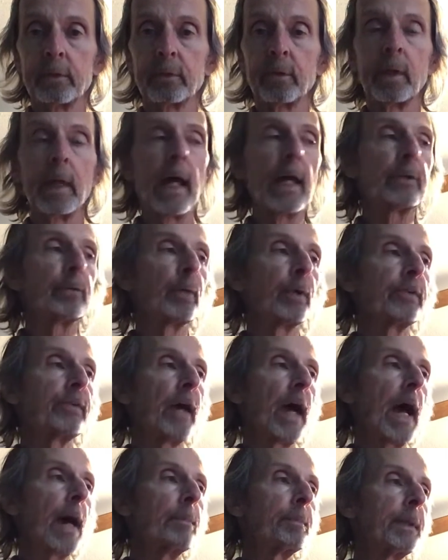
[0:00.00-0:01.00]
So that's what's
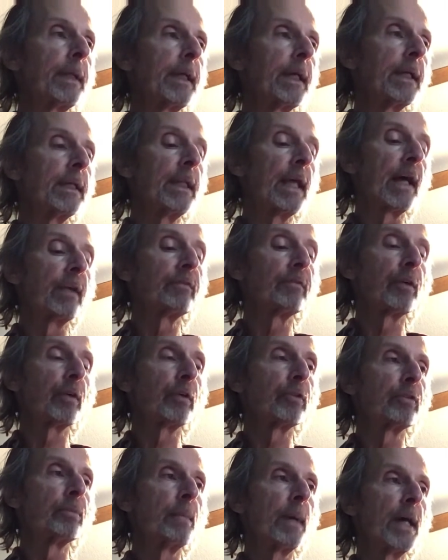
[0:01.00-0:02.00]
happening in that
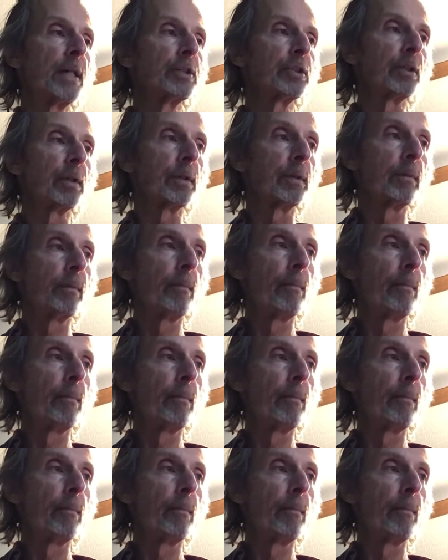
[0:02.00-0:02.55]
first measure.